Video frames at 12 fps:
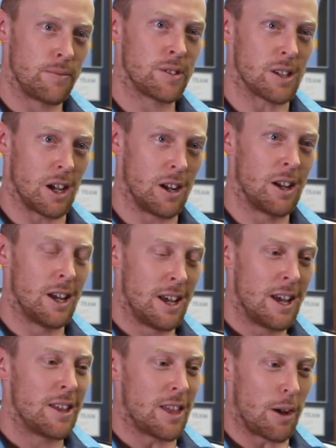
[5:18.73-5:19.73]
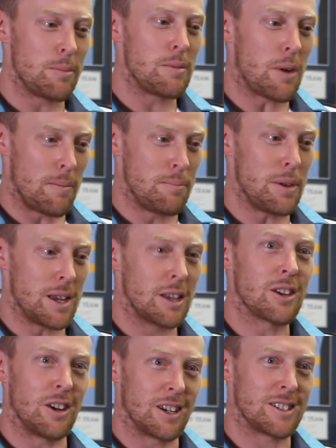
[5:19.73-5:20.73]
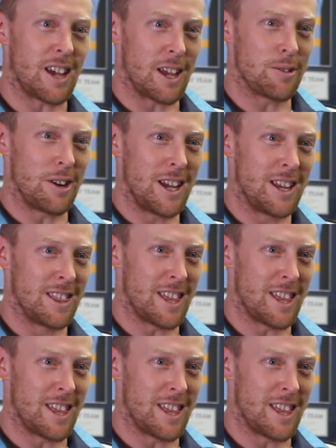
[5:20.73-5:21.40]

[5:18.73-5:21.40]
So that'd be my big kind of takeaway.